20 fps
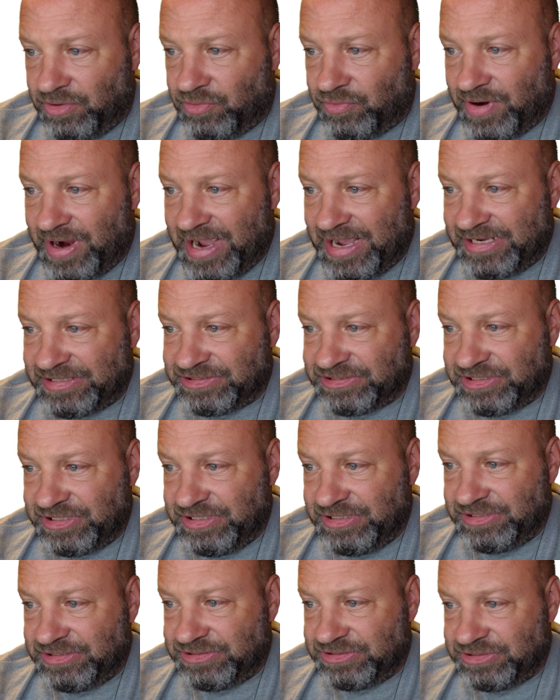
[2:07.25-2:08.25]
crash
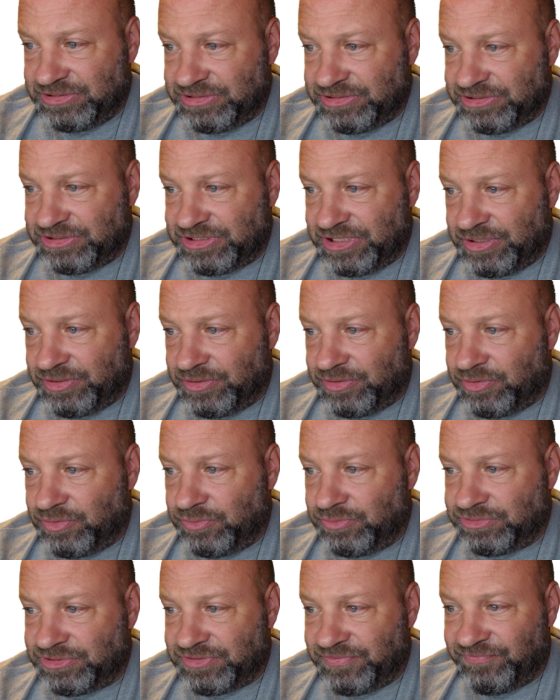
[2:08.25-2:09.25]
in
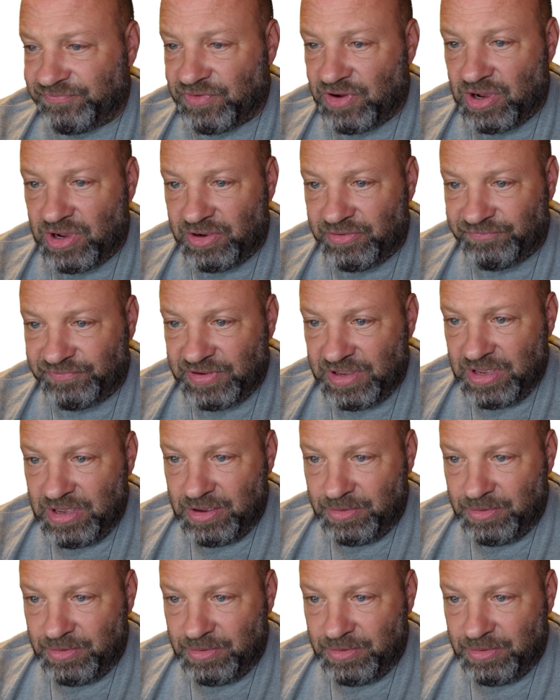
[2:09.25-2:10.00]
Syracuse involved